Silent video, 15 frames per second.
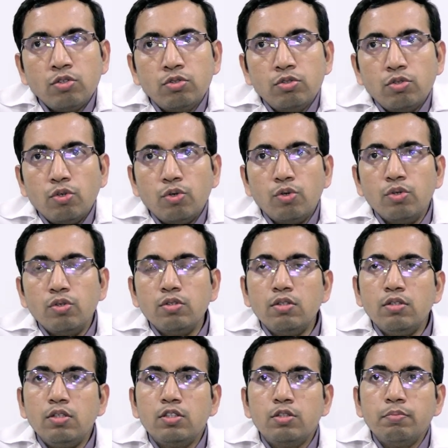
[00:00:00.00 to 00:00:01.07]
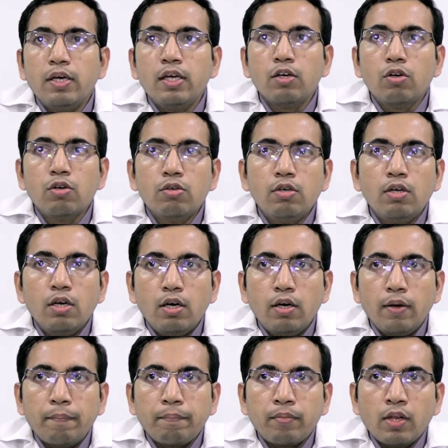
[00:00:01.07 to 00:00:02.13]
So this may include
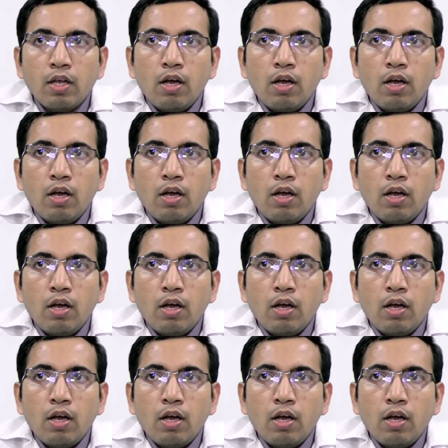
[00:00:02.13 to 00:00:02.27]
uh,